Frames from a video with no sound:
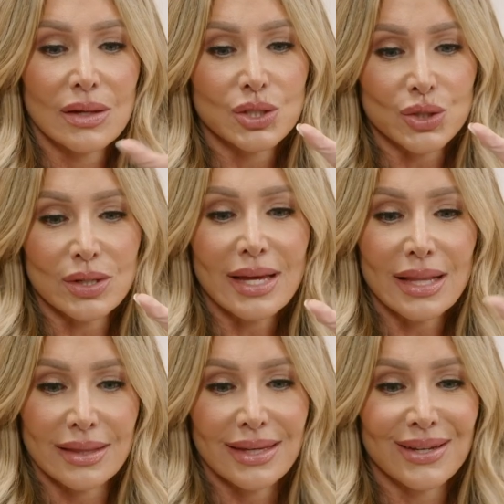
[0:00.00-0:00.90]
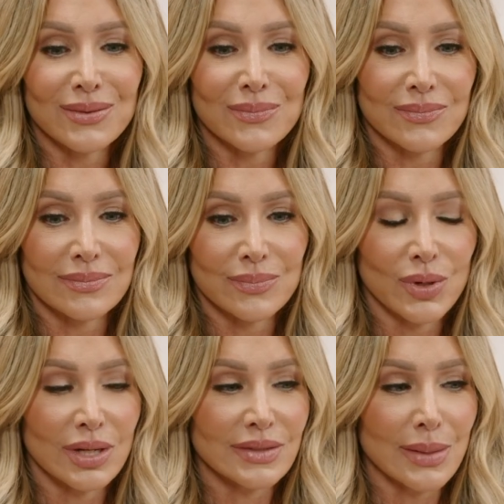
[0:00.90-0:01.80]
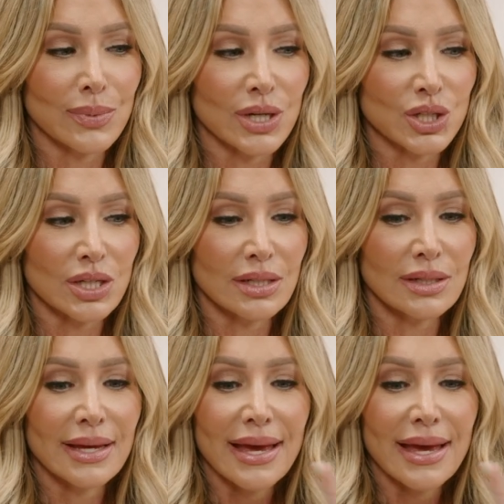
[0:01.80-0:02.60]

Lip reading: during that legal point of separation,